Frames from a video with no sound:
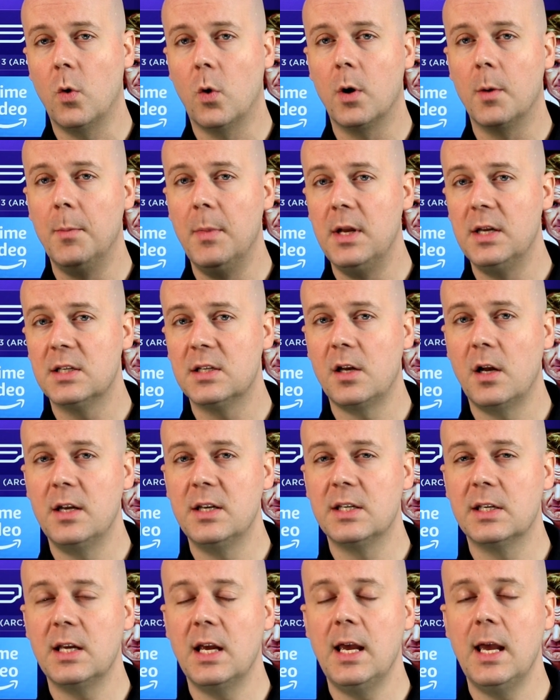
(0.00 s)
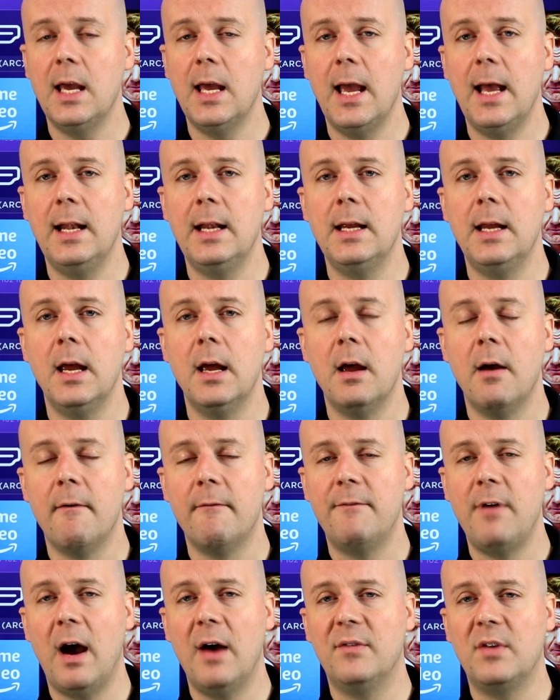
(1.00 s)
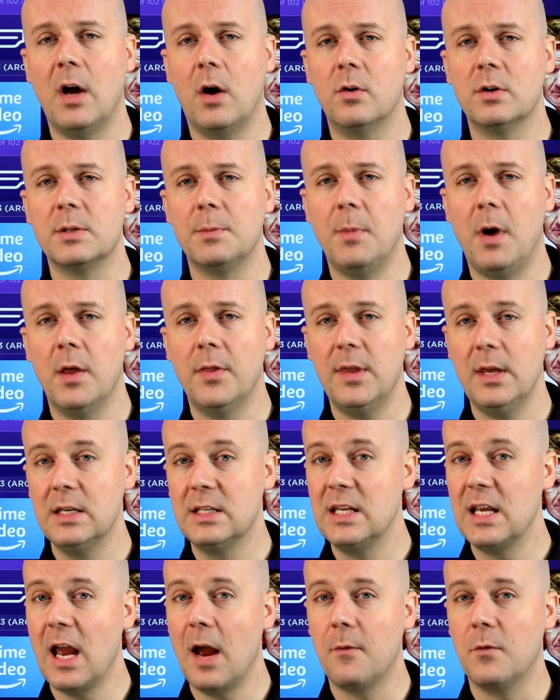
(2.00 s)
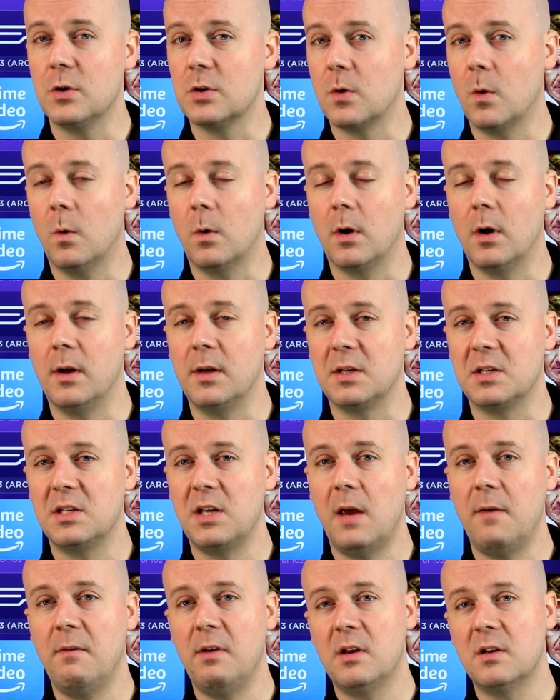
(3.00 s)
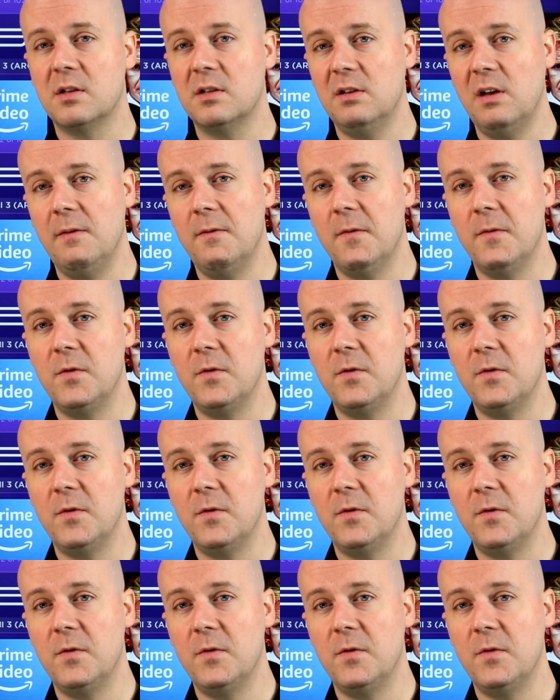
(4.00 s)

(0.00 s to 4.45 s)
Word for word: According to many studies, $85 a month is the average cord cutting savings.